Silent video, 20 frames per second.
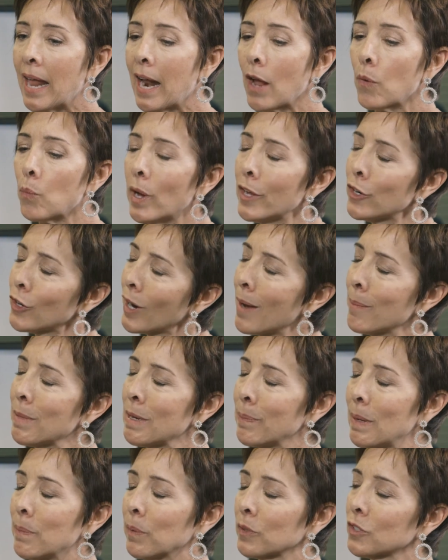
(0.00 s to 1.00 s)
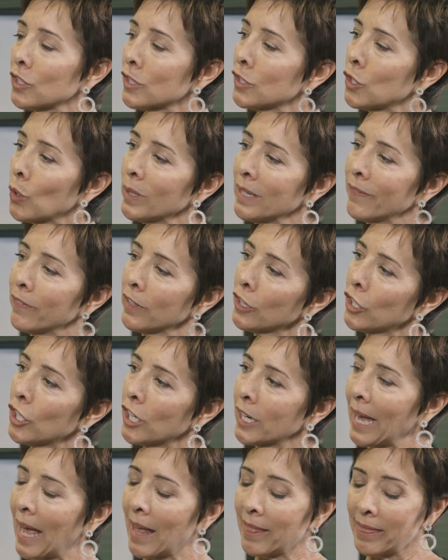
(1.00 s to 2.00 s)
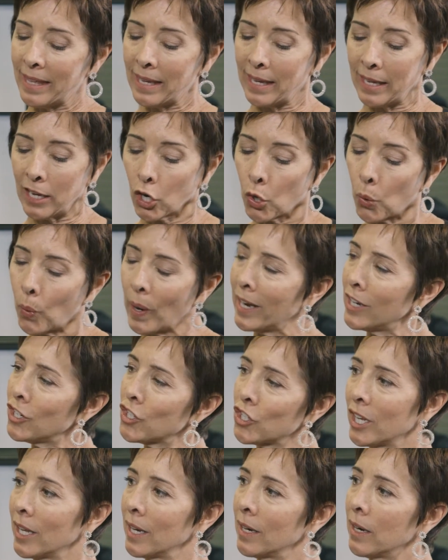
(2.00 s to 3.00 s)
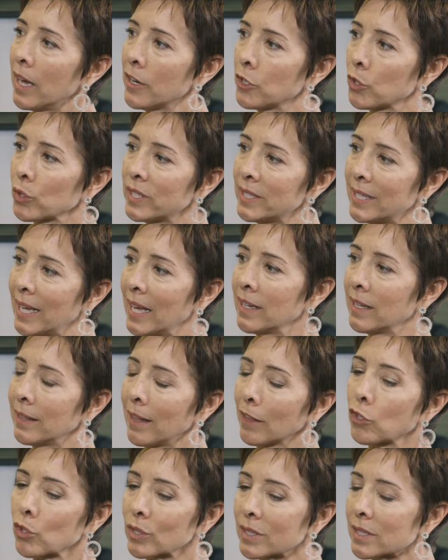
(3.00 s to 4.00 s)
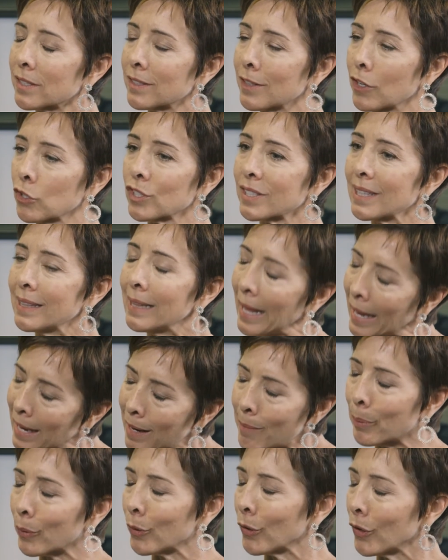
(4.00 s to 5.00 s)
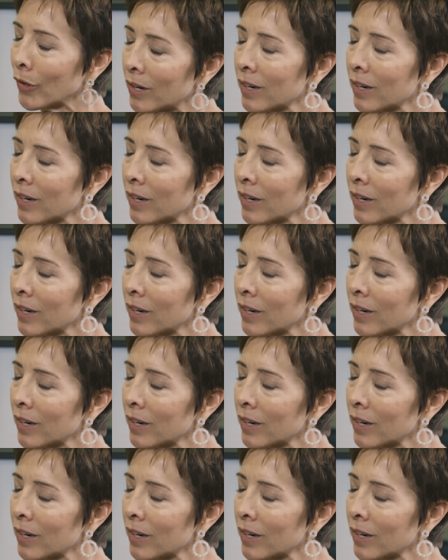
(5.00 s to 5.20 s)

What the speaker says: I wonder how many people just don't even look at the equation, understanding that there's labor.